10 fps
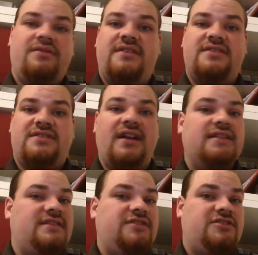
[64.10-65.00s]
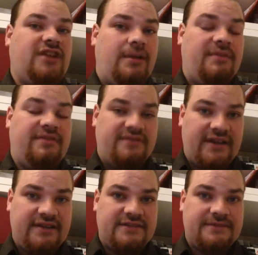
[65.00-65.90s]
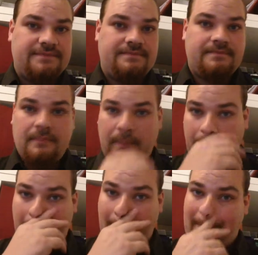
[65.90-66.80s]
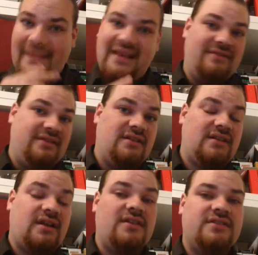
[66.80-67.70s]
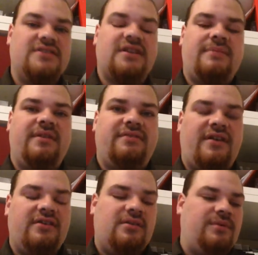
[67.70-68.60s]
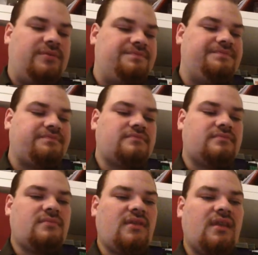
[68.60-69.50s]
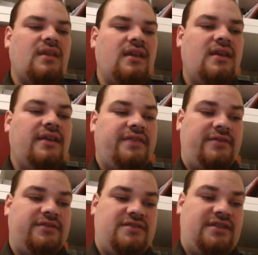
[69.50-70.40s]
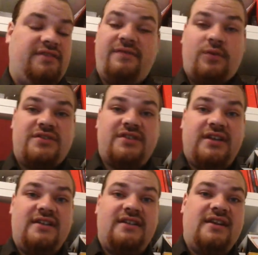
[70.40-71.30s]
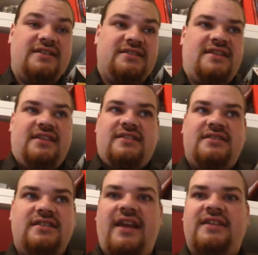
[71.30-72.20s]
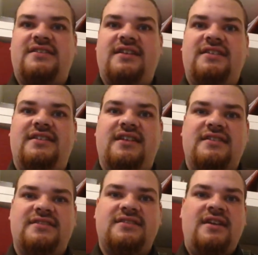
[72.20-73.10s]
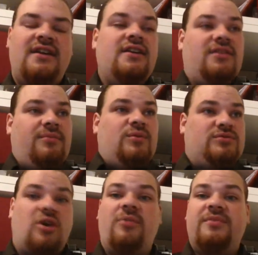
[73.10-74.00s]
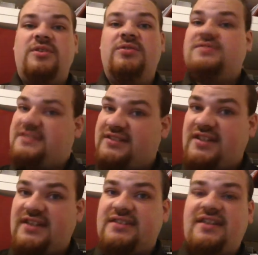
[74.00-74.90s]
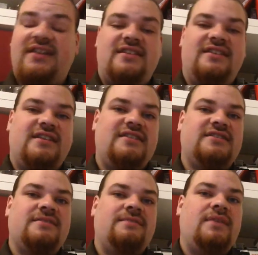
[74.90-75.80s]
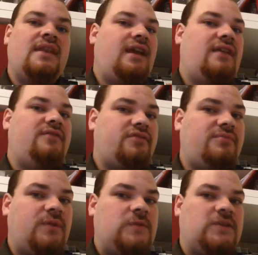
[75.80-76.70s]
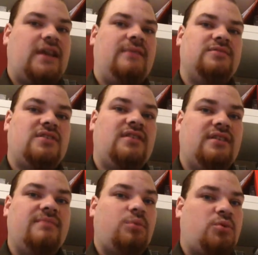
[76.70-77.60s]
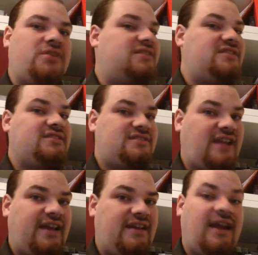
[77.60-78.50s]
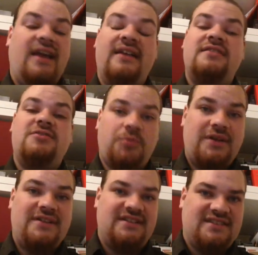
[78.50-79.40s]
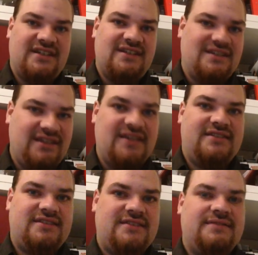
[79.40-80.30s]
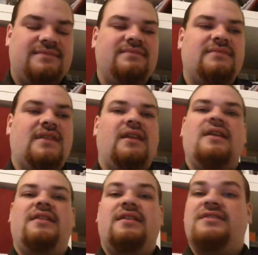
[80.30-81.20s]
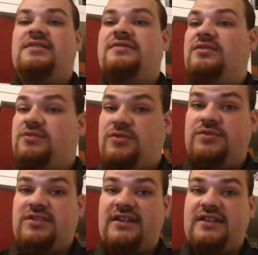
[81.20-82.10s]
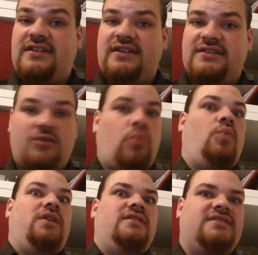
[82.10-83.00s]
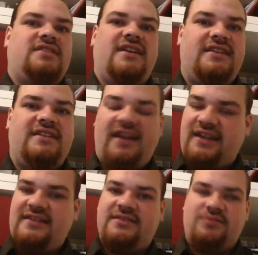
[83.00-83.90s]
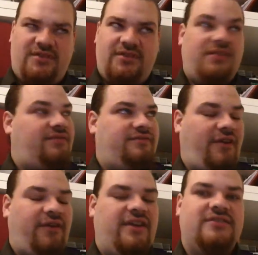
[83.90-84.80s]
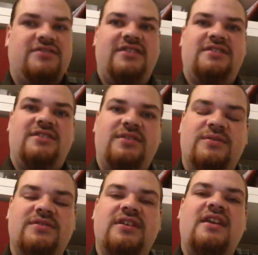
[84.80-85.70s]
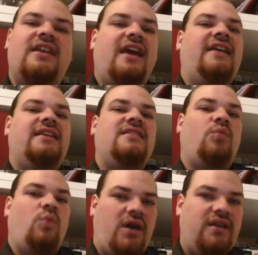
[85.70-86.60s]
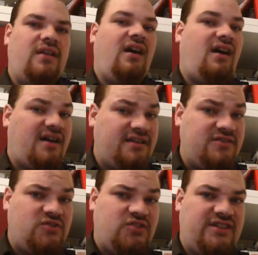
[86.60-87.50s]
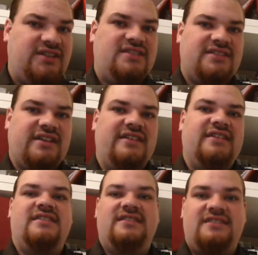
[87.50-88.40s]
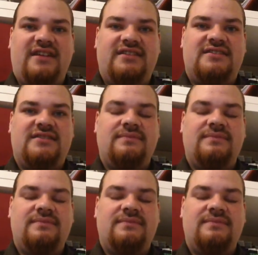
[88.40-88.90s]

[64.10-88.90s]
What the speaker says: the size and shape of dice. Even colors can be variable. There is the 4-sided dice, the 8-sided dice, the most common used 6-sided dice, and for most games the important 10 and 20-sided dice. There's even 2-sided dice, 1-sided dice, which are very interesting to use, and 100-sided dice.